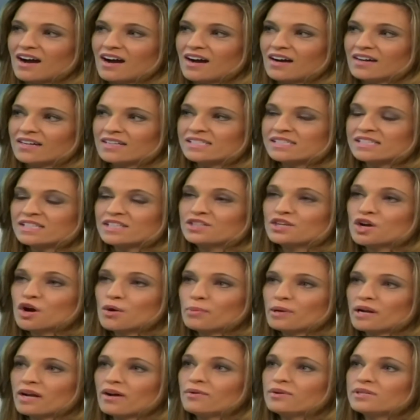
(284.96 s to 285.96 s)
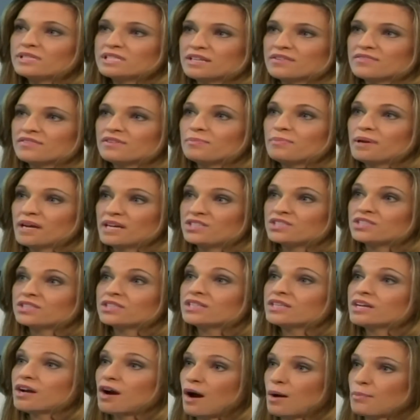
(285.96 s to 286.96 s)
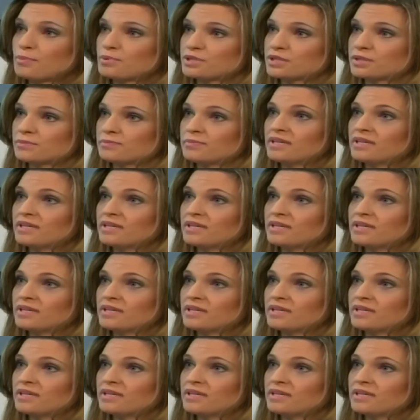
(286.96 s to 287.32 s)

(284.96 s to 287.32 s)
Honestly, no, but I always give the patient the option okay.